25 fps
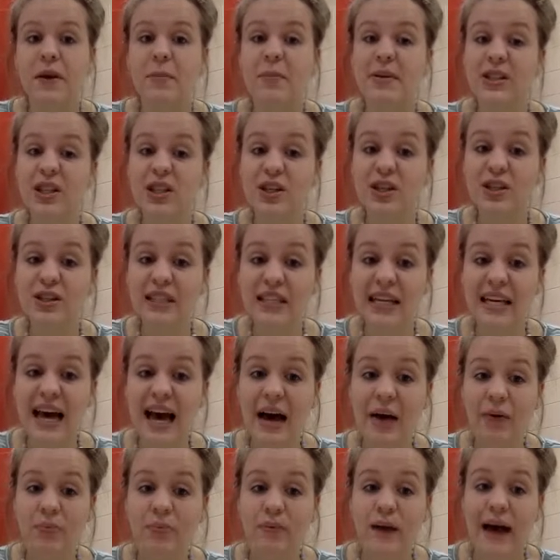But do you see
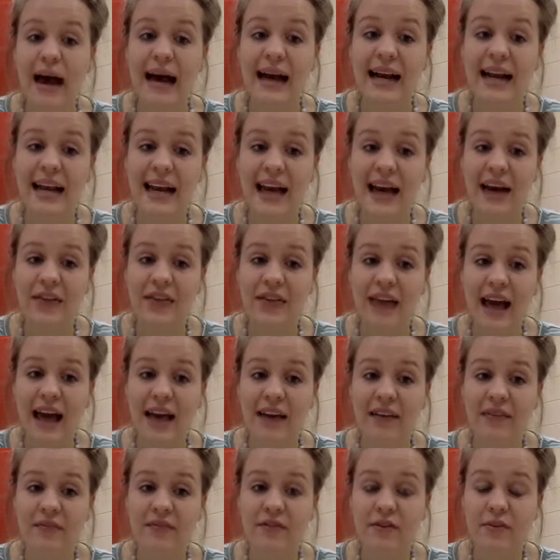how writing out
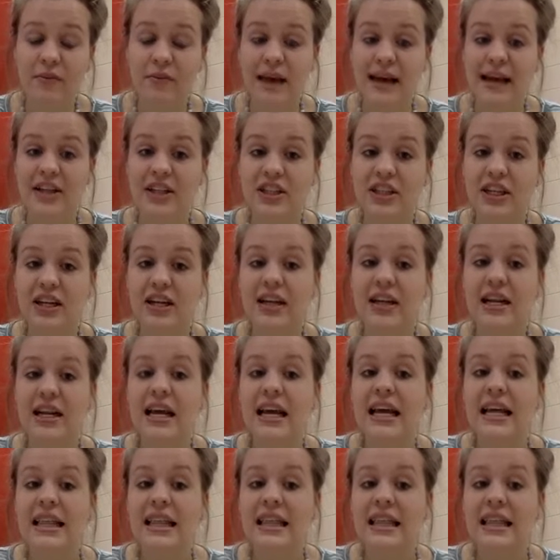that information